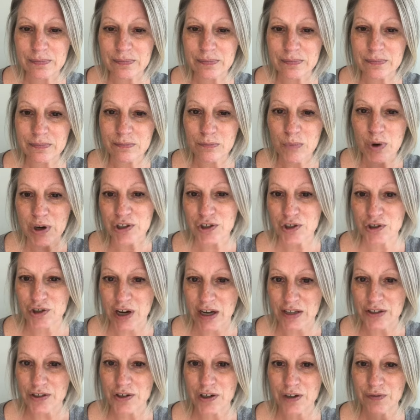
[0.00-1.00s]

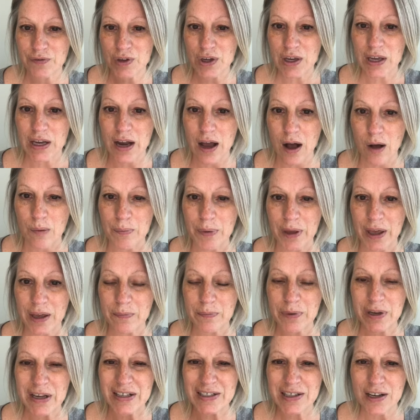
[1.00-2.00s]
moisturizer, if you can help it,
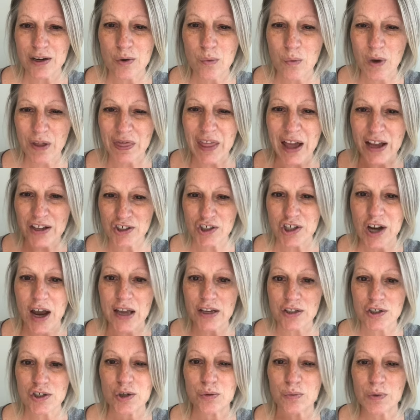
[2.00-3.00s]
because I don't want that
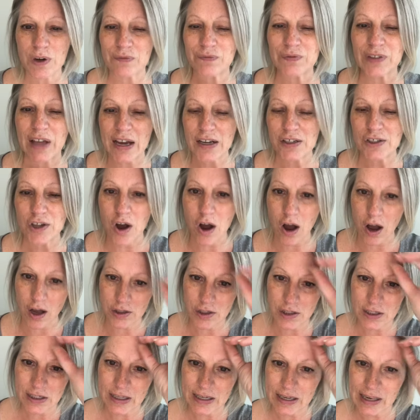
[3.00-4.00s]
shine to reflect
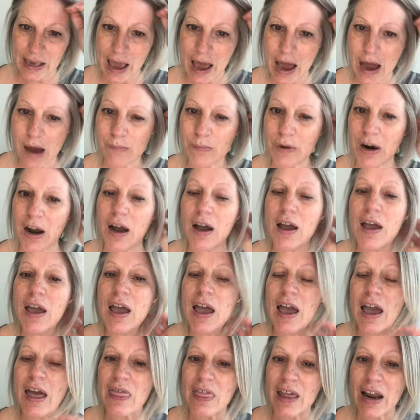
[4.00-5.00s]
onto the camera,
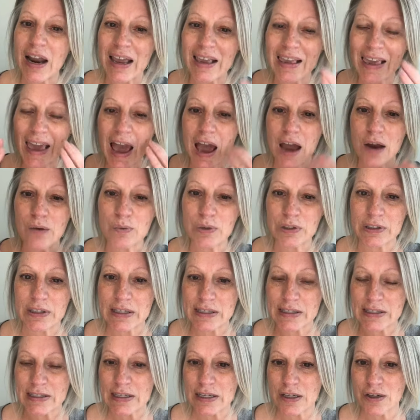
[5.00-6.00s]
and then I can't really
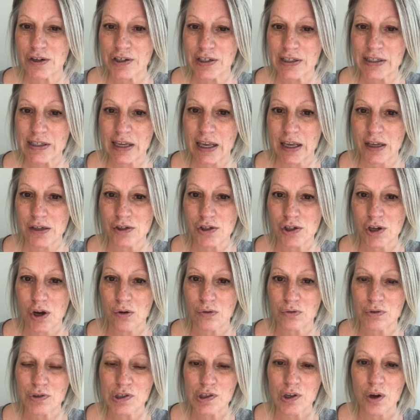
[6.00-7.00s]
see your skin
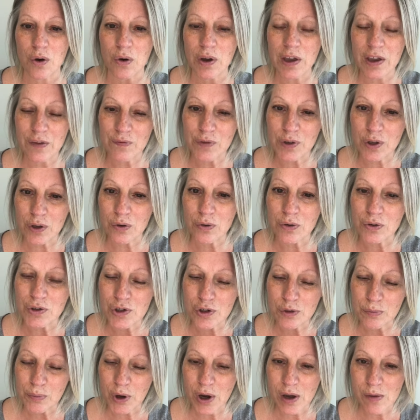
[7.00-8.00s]
tone. So if you
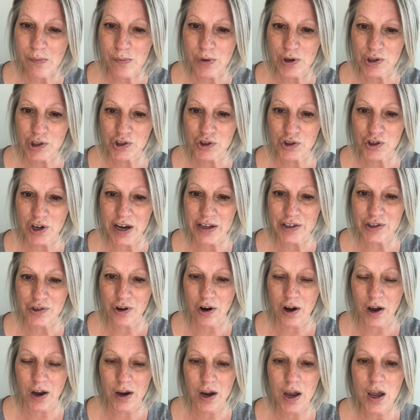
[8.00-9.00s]
do put moisturizer on,